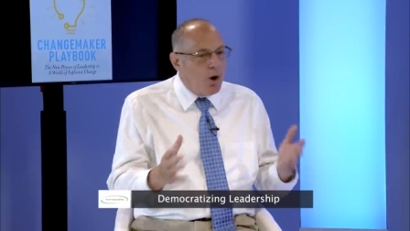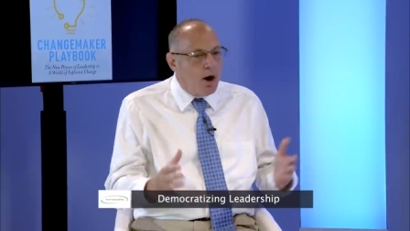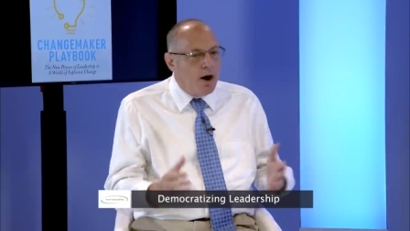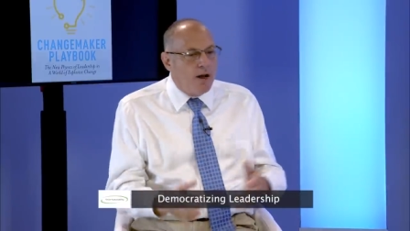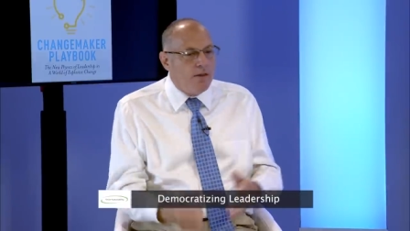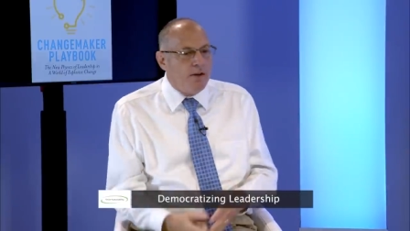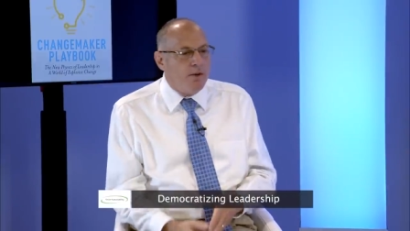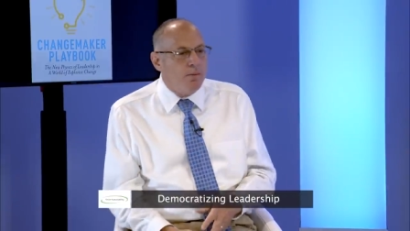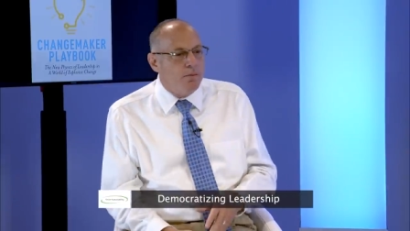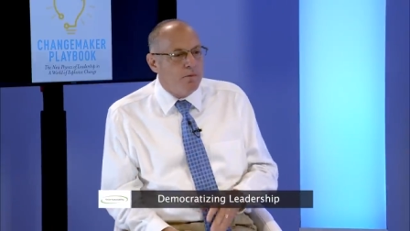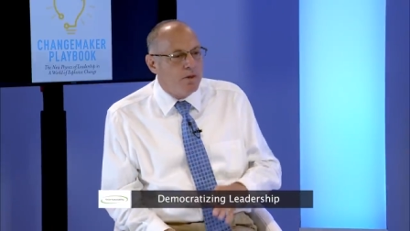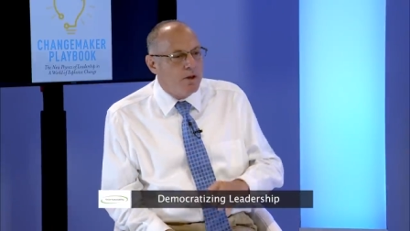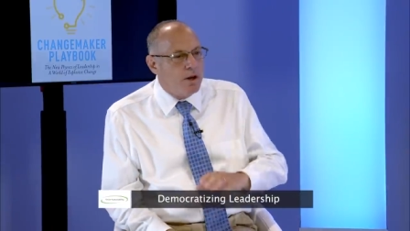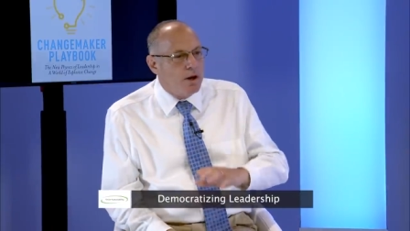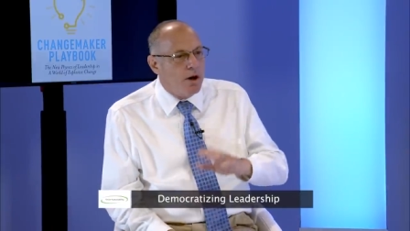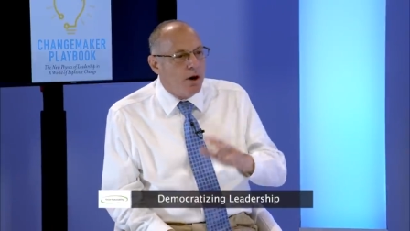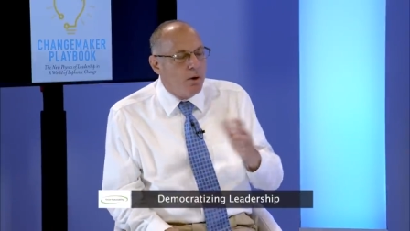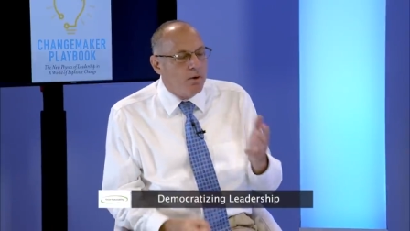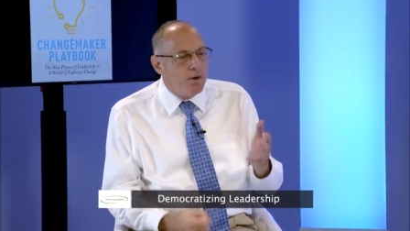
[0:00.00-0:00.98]
all the, you
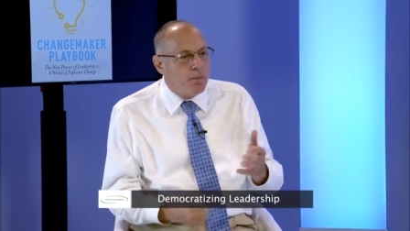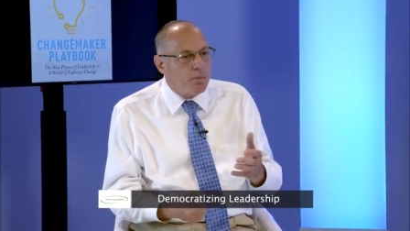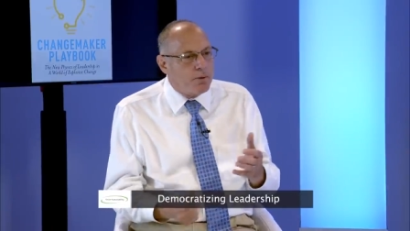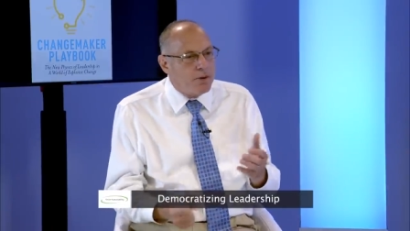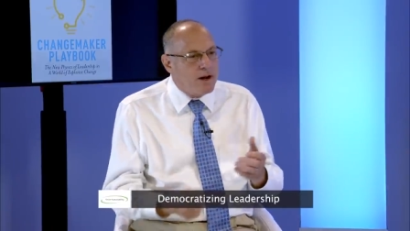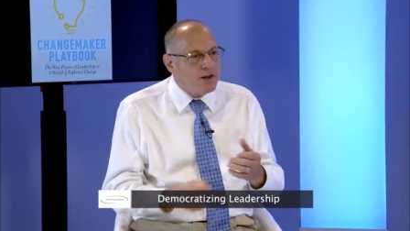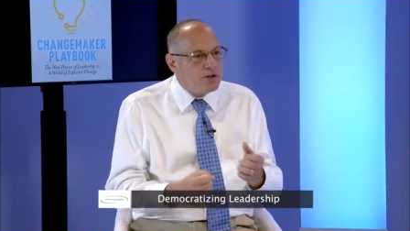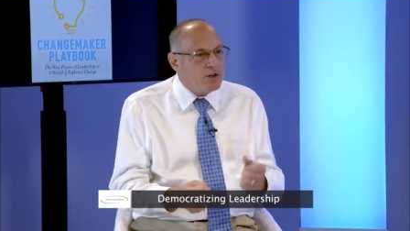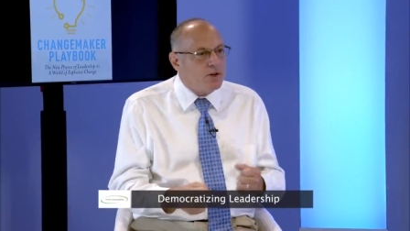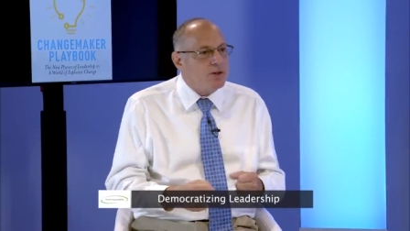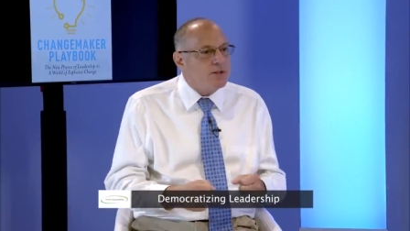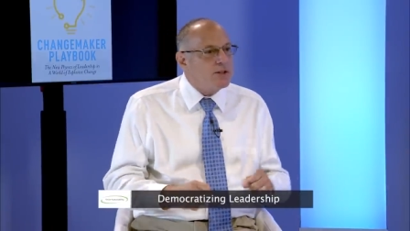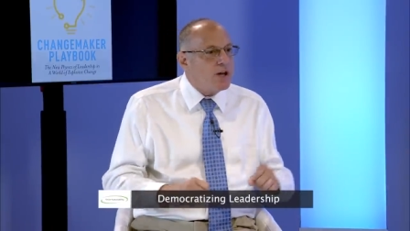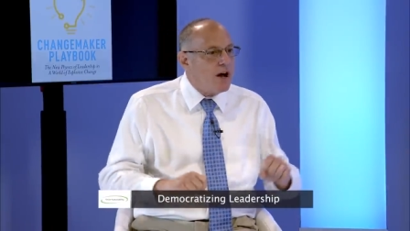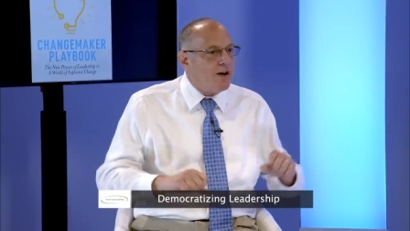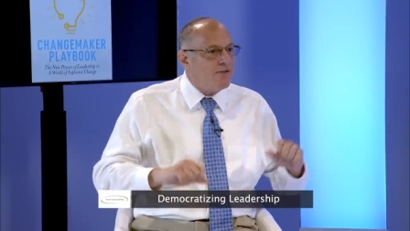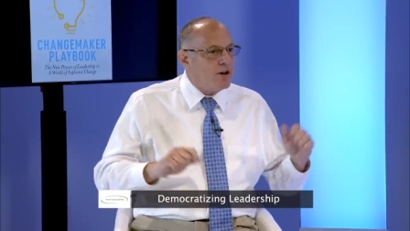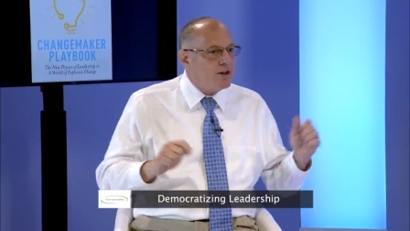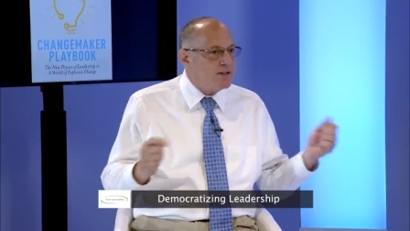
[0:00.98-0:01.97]
know, the pressures
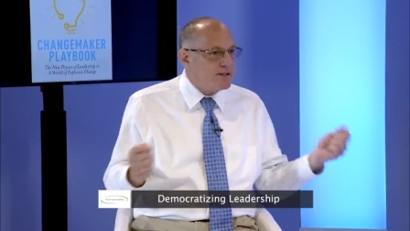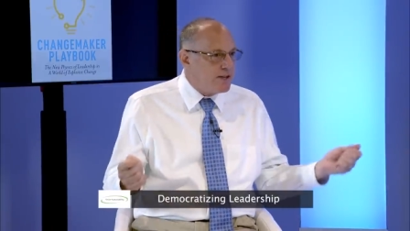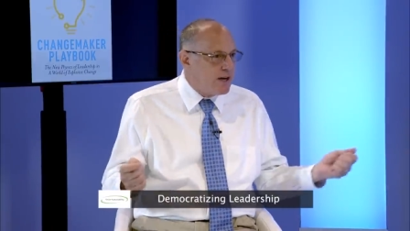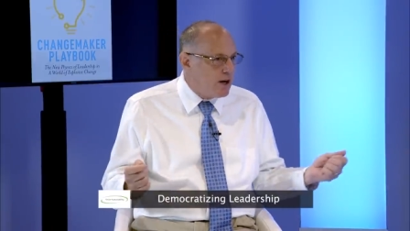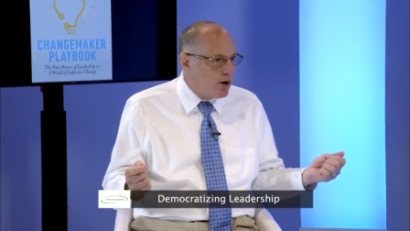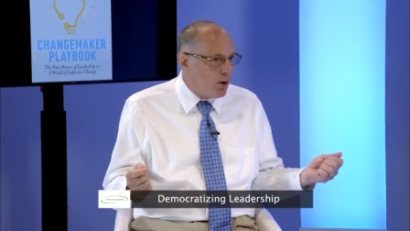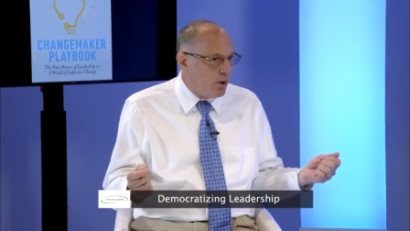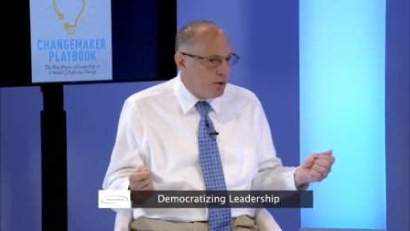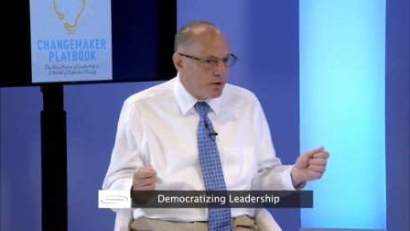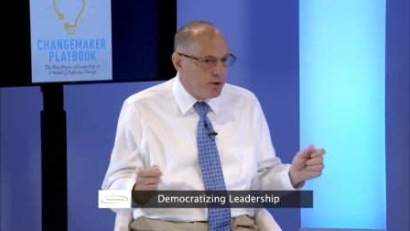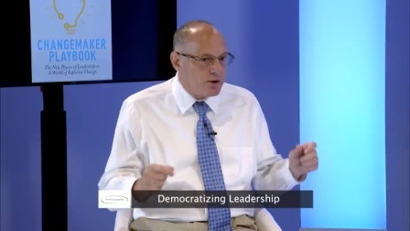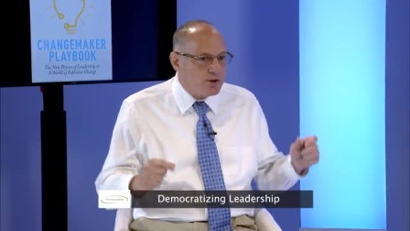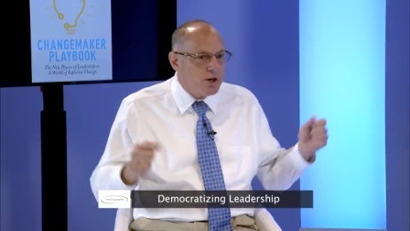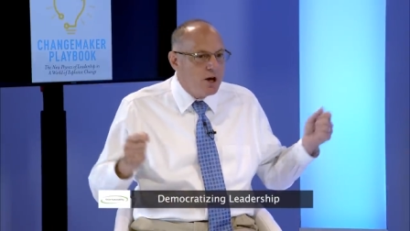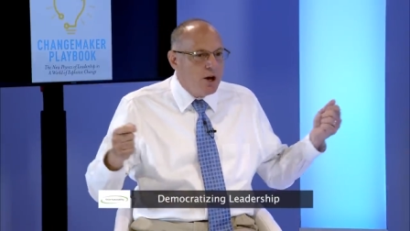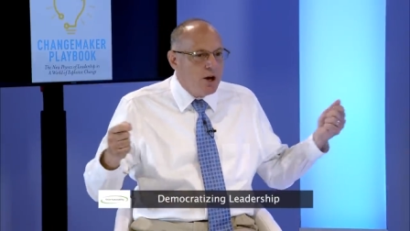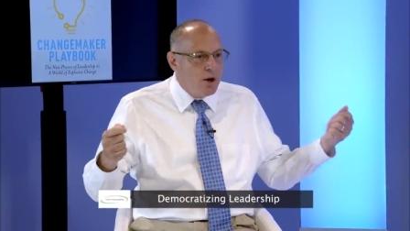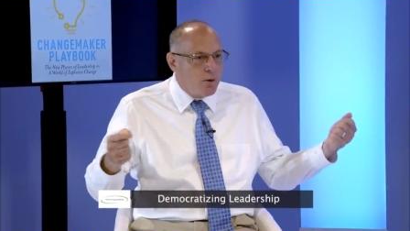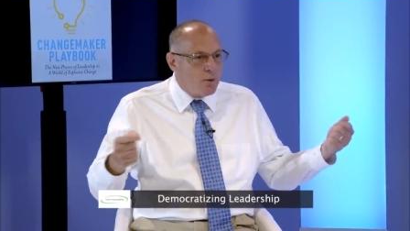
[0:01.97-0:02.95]
of our
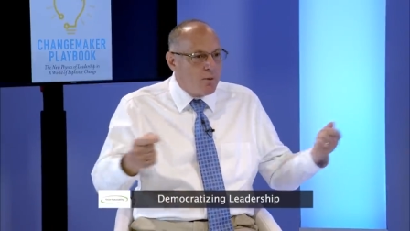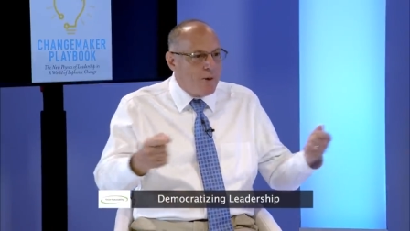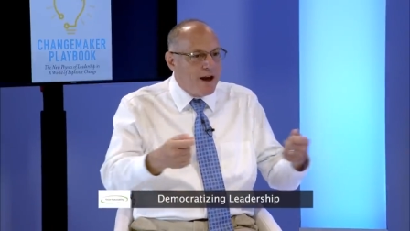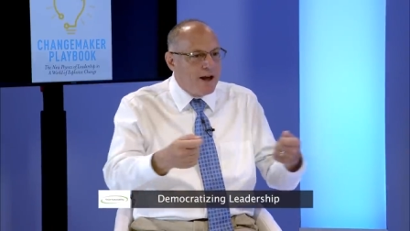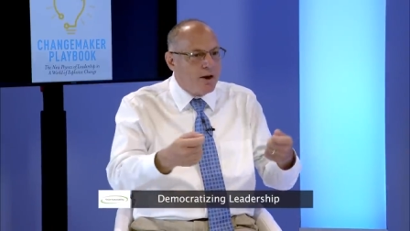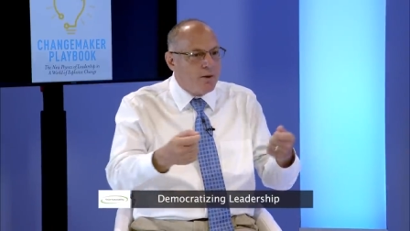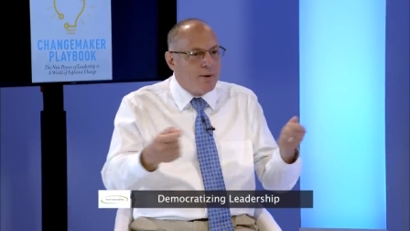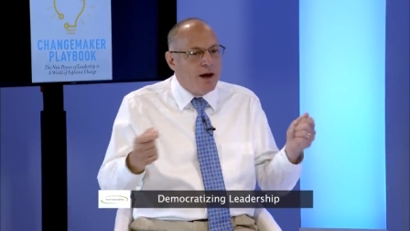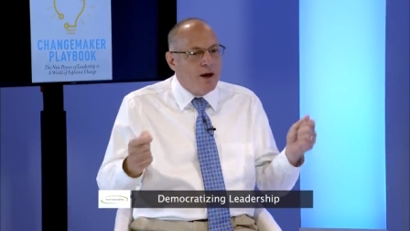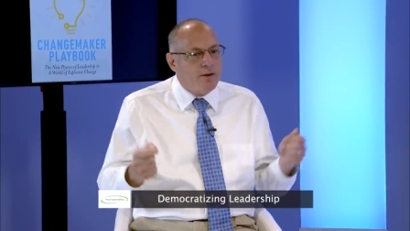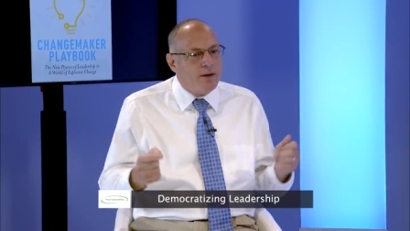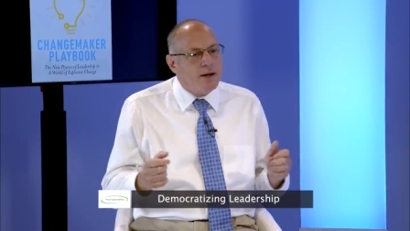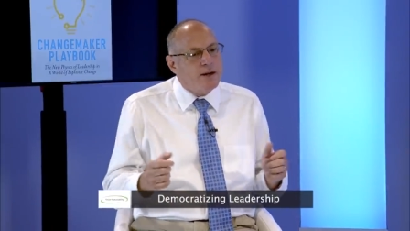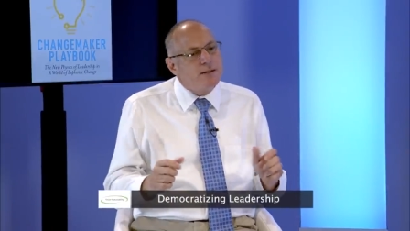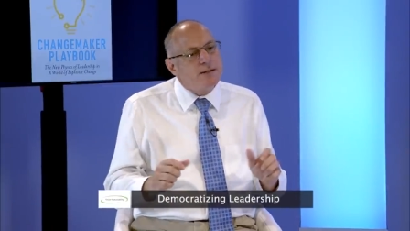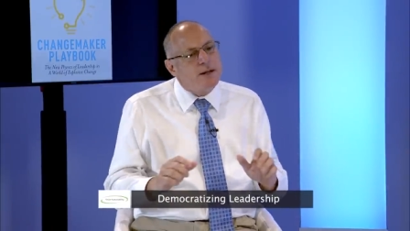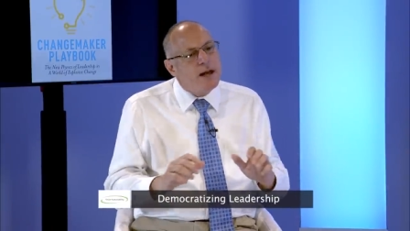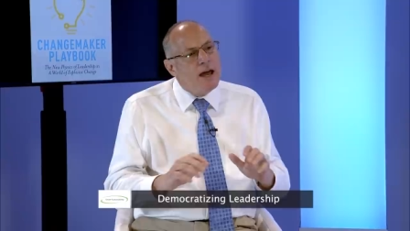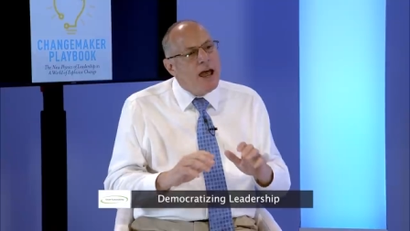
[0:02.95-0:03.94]
stakeholders right around
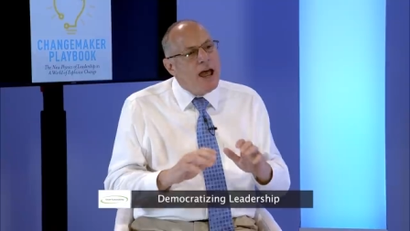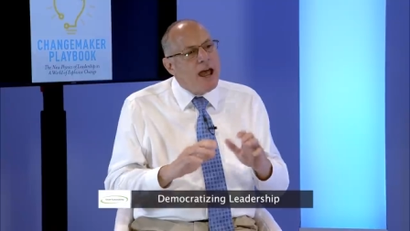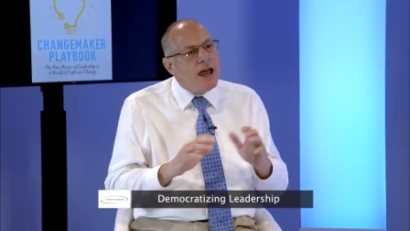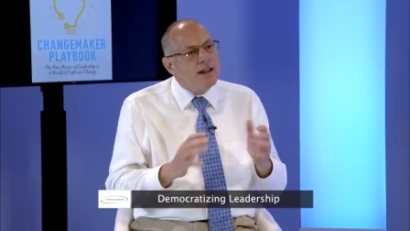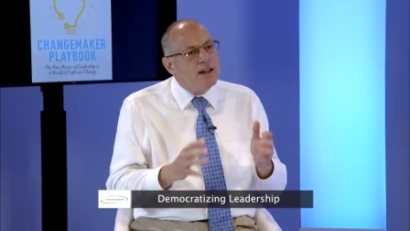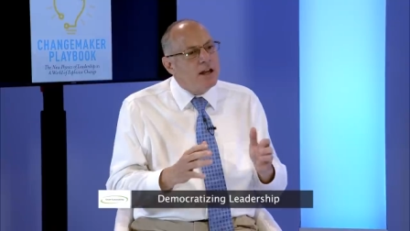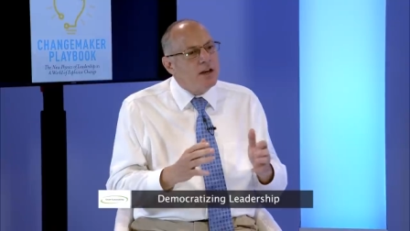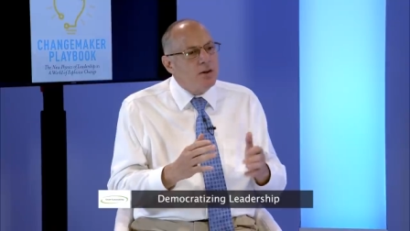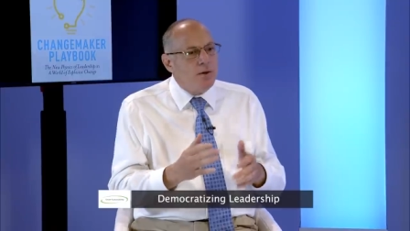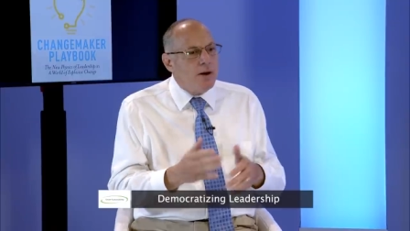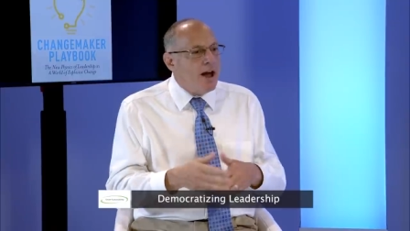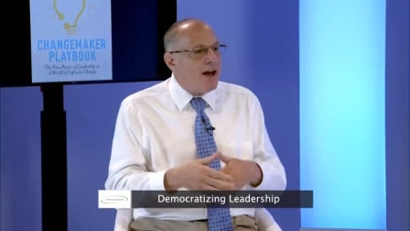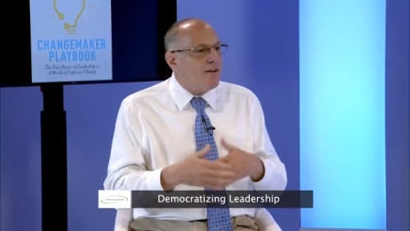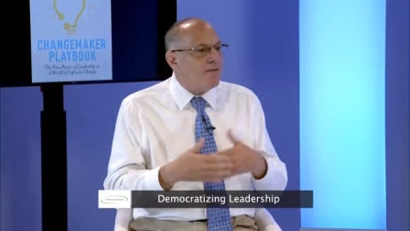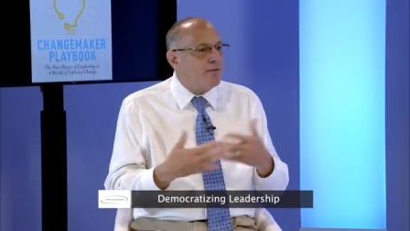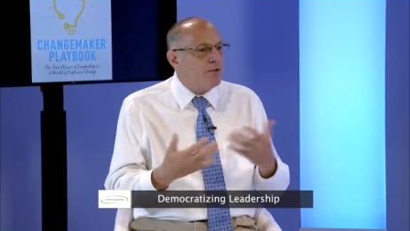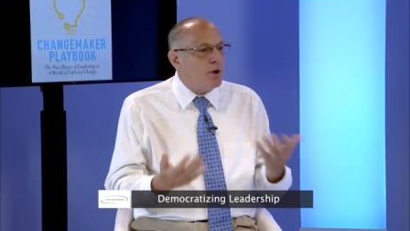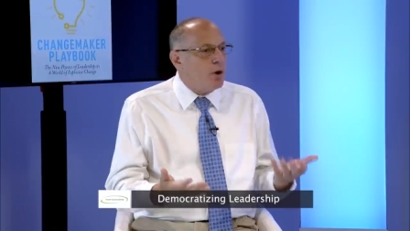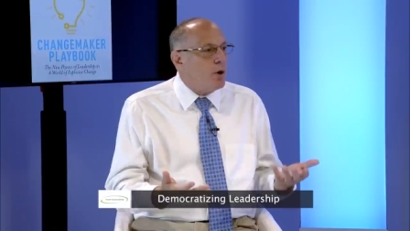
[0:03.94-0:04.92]
us. And then you
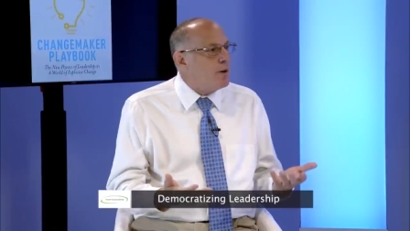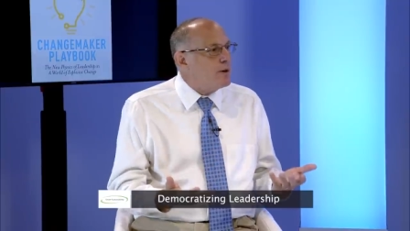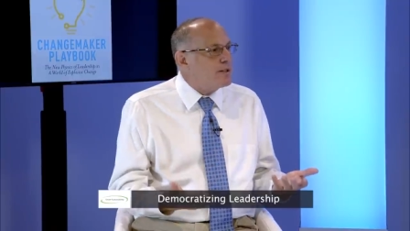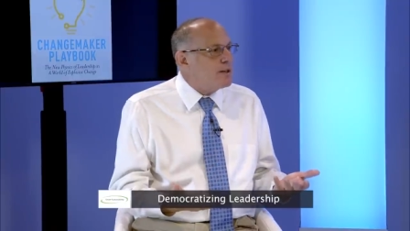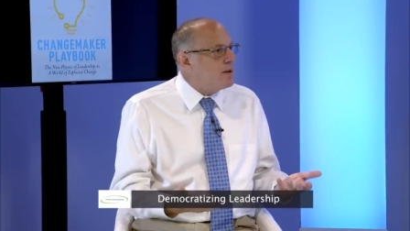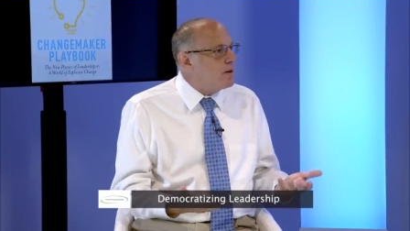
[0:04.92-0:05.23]
have, you're always